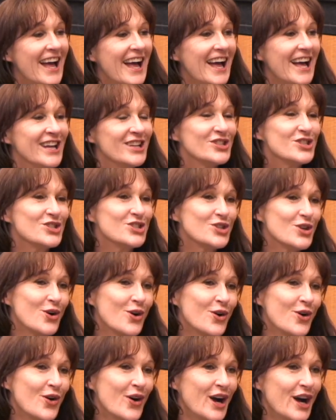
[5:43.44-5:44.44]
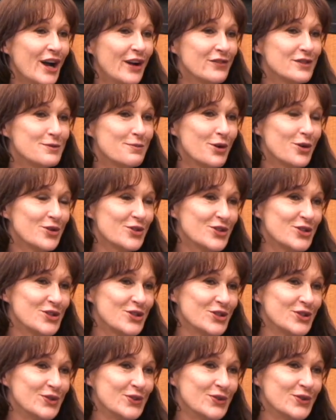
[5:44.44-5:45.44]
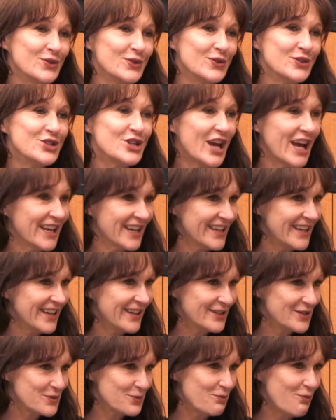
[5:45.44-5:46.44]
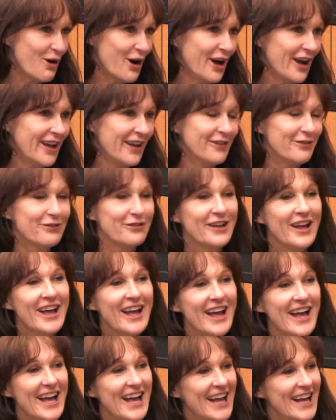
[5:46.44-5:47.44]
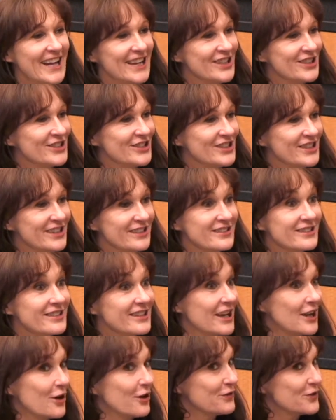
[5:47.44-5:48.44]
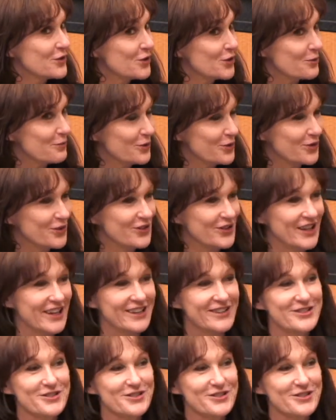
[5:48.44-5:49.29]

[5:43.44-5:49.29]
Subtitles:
And so I've spoken to Jackie, his wife, and it's the day after her birthday.